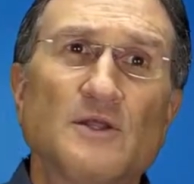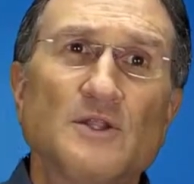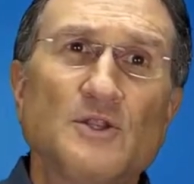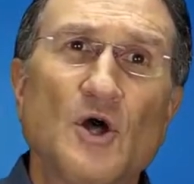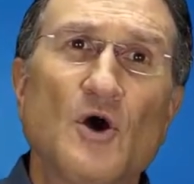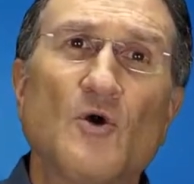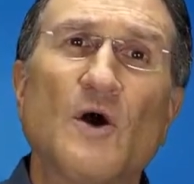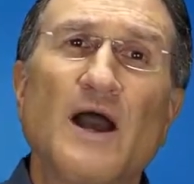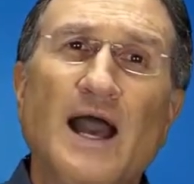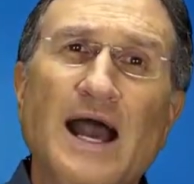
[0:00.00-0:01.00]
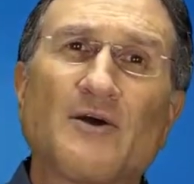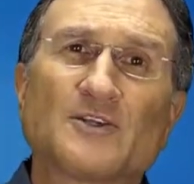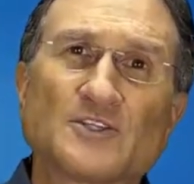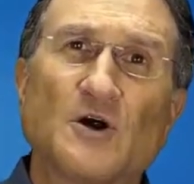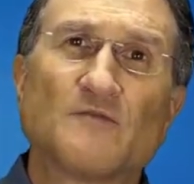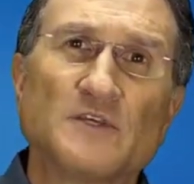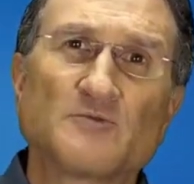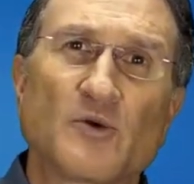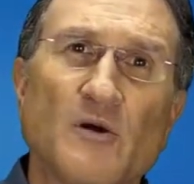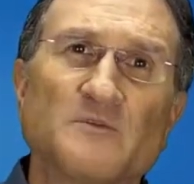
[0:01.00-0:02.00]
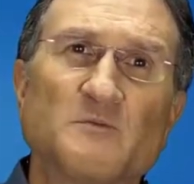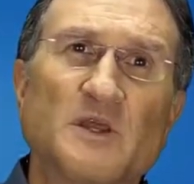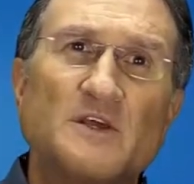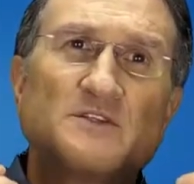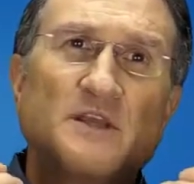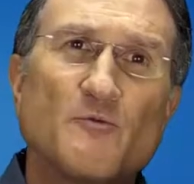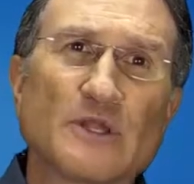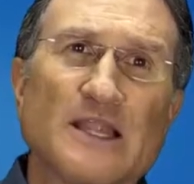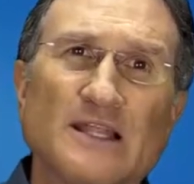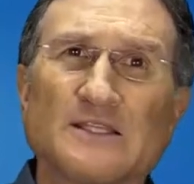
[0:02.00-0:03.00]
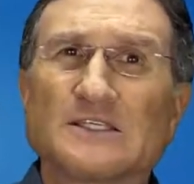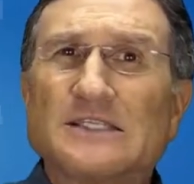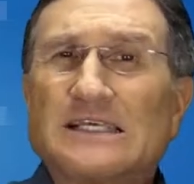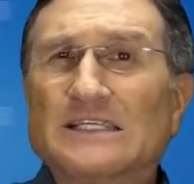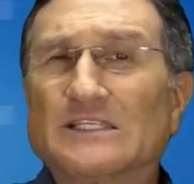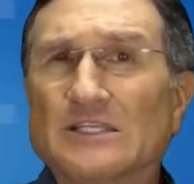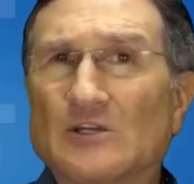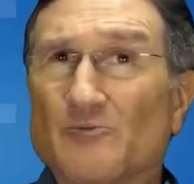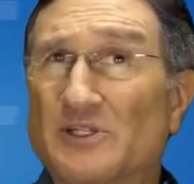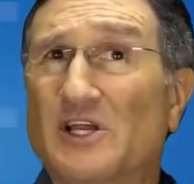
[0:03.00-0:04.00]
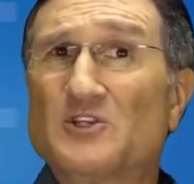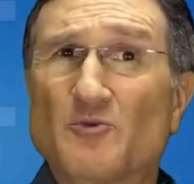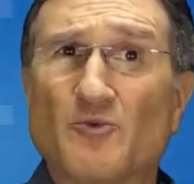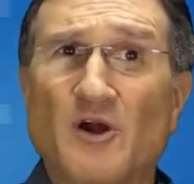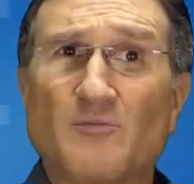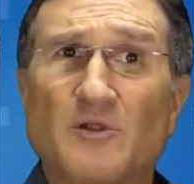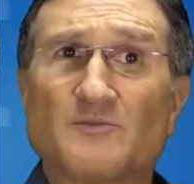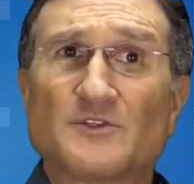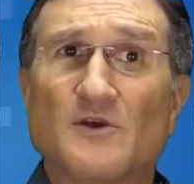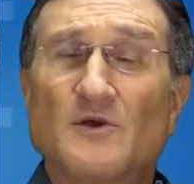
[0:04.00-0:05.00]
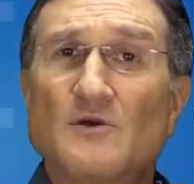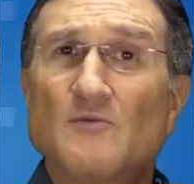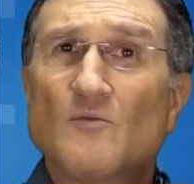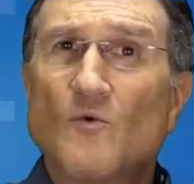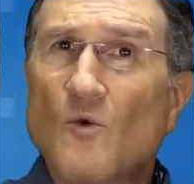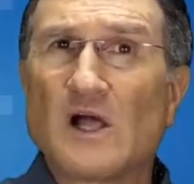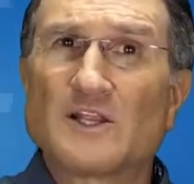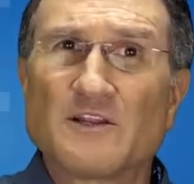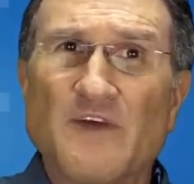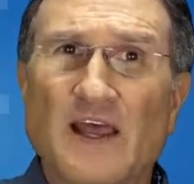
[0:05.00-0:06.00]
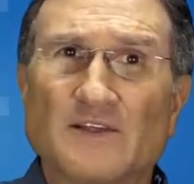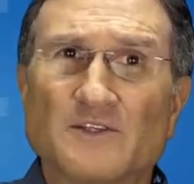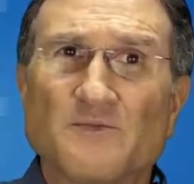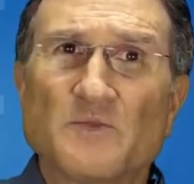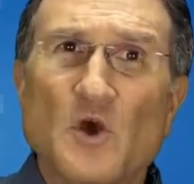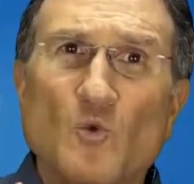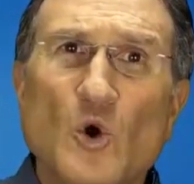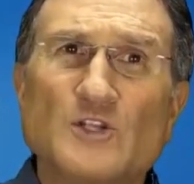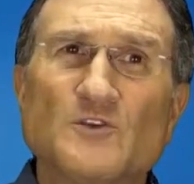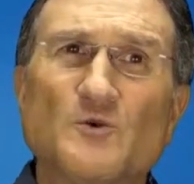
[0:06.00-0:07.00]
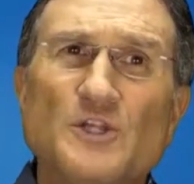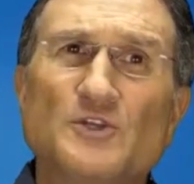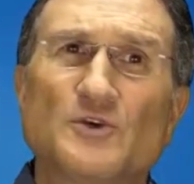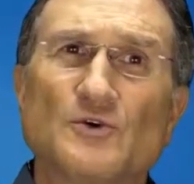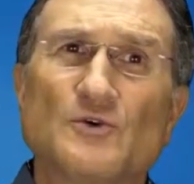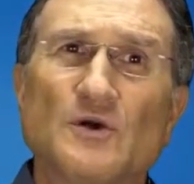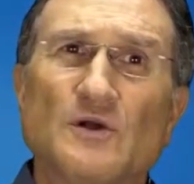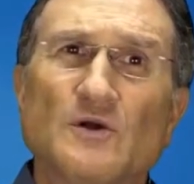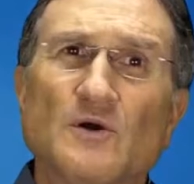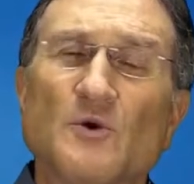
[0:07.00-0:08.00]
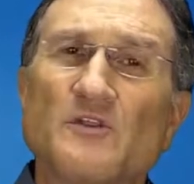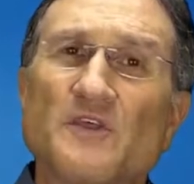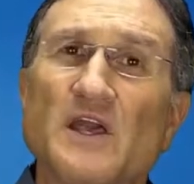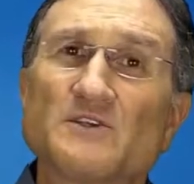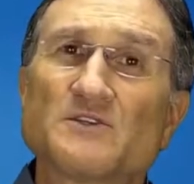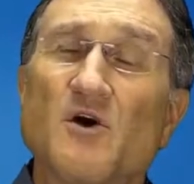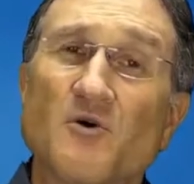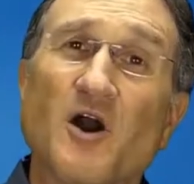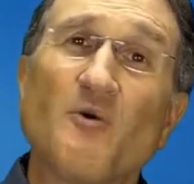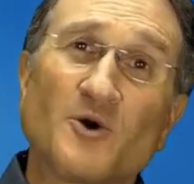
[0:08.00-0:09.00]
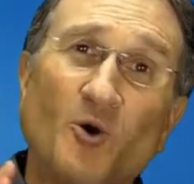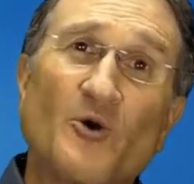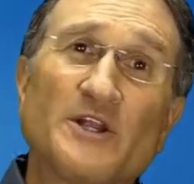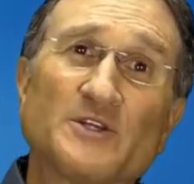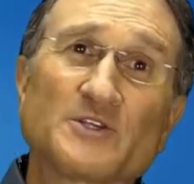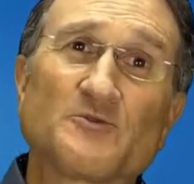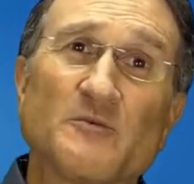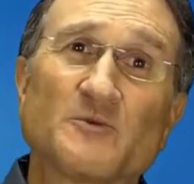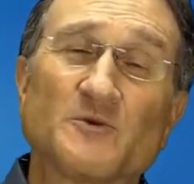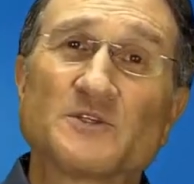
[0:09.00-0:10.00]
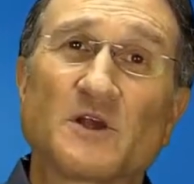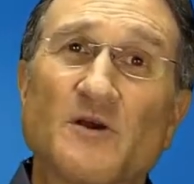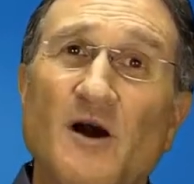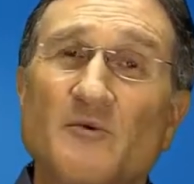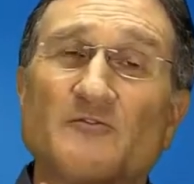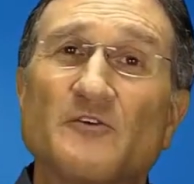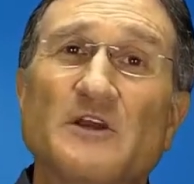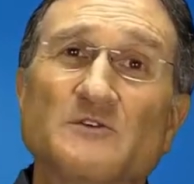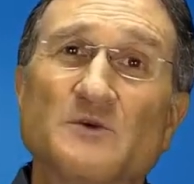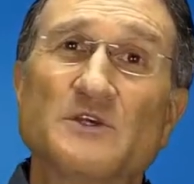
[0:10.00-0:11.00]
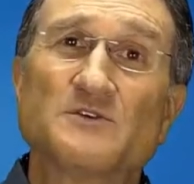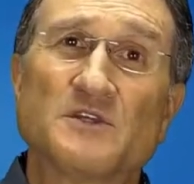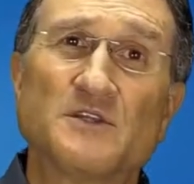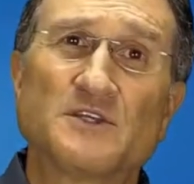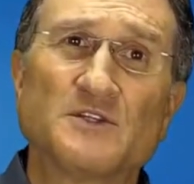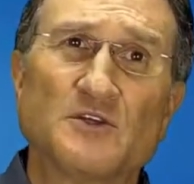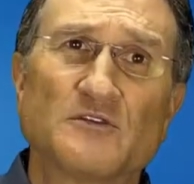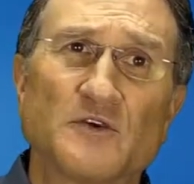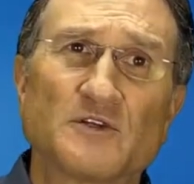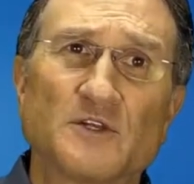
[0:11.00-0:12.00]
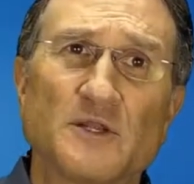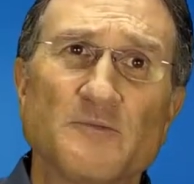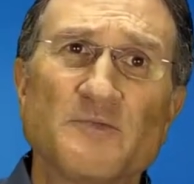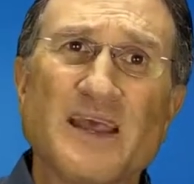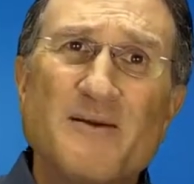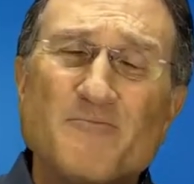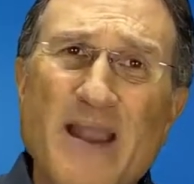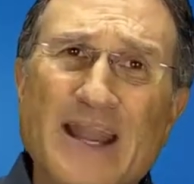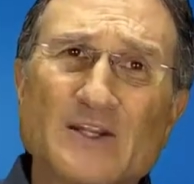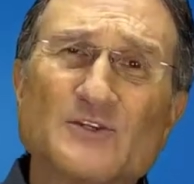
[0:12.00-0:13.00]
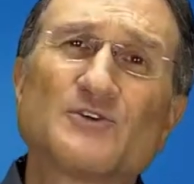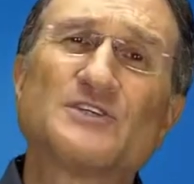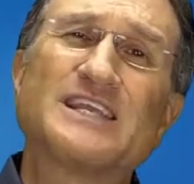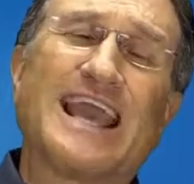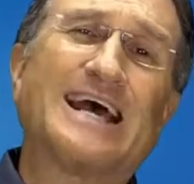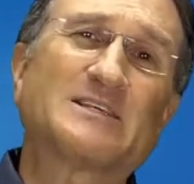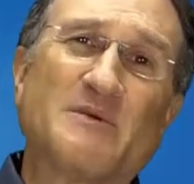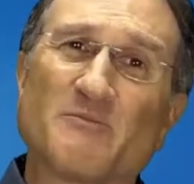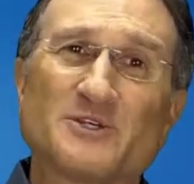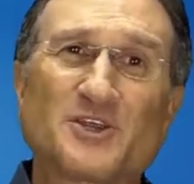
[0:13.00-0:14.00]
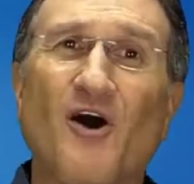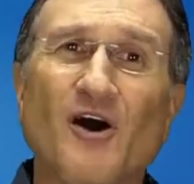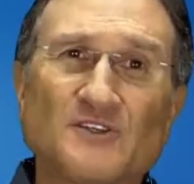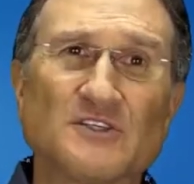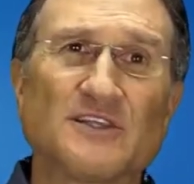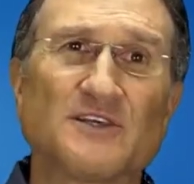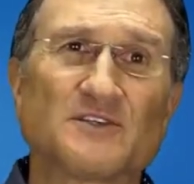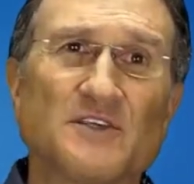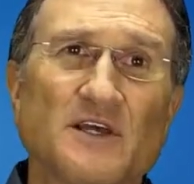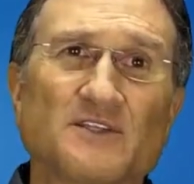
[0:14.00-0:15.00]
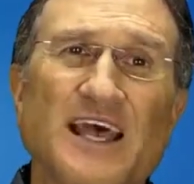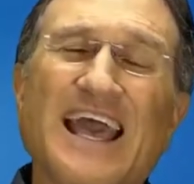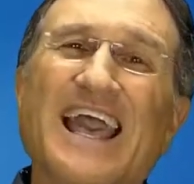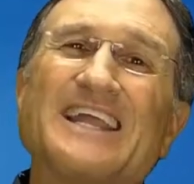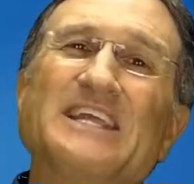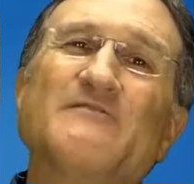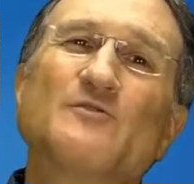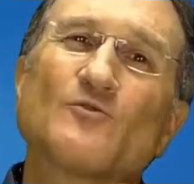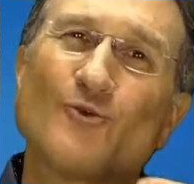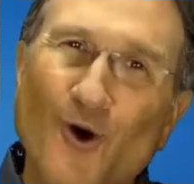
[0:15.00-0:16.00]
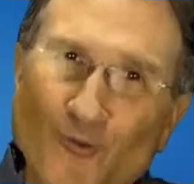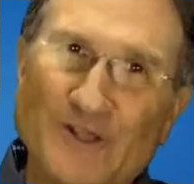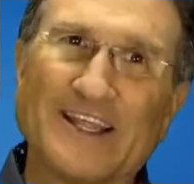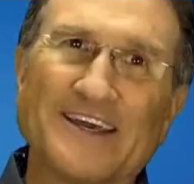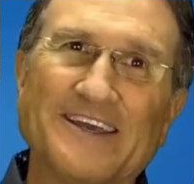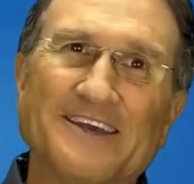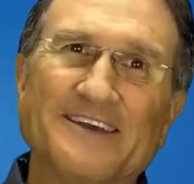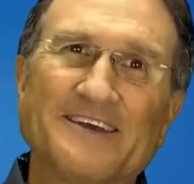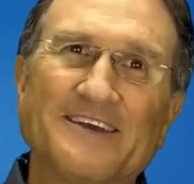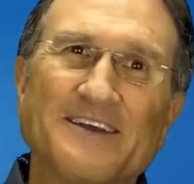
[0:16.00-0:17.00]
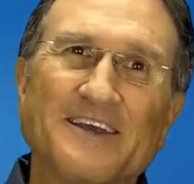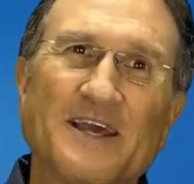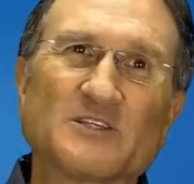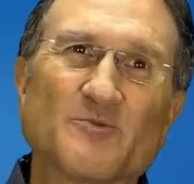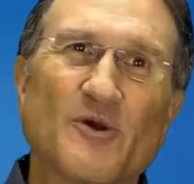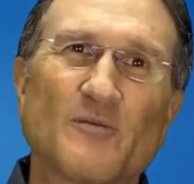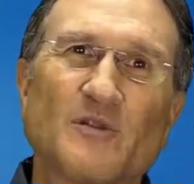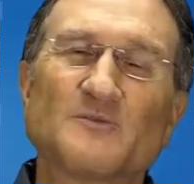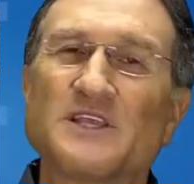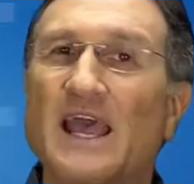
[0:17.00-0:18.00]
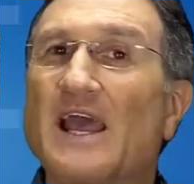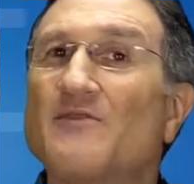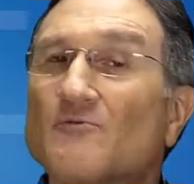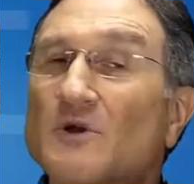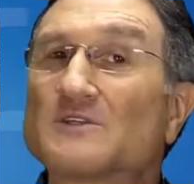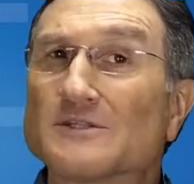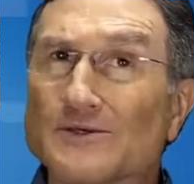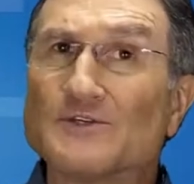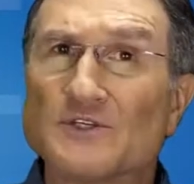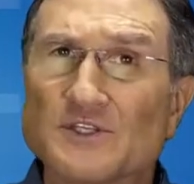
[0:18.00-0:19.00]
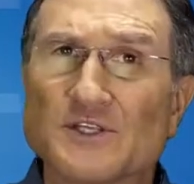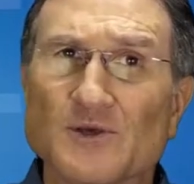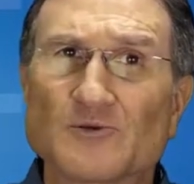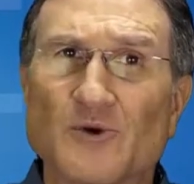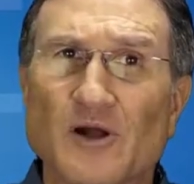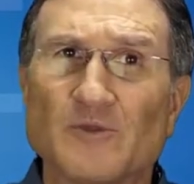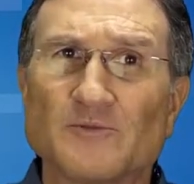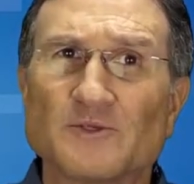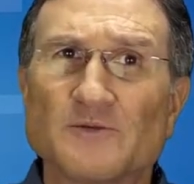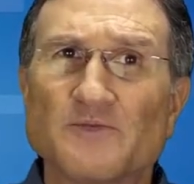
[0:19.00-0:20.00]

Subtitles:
know how to solve these problems because they relentlessly consider potential problems well in advance. What do we do when things don't go according to script was a common phrase we used at Disney University. Managers and cast members constantly assess and even role play guest problems and the resolutions to those problems.